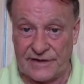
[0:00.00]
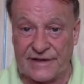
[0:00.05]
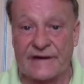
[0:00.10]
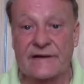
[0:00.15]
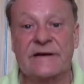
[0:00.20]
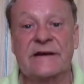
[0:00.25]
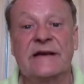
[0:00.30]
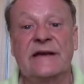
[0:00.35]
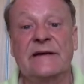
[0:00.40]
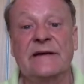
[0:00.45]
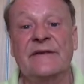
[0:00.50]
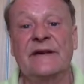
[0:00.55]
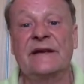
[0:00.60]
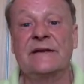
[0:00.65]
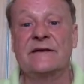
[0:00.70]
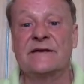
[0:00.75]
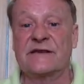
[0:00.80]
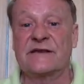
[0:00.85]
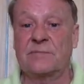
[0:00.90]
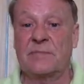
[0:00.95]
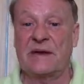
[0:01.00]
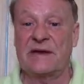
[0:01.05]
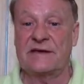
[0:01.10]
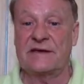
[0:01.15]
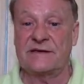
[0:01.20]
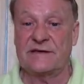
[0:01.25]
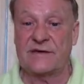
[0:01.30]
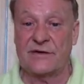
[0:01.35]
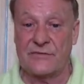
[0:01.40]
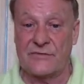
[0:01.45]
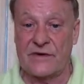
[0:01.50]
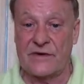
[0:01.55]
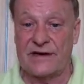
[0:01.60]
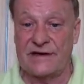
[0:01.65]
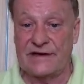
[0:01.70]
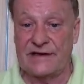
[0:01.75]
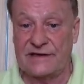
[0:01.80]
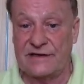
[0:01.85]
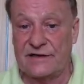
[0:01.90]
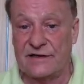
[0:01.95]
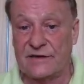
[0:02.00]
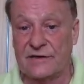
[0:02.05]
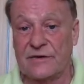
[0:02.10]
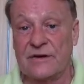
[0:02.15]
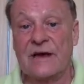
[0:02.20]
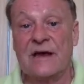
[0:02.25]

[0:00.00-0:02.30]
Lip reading: They're giving us space to run into.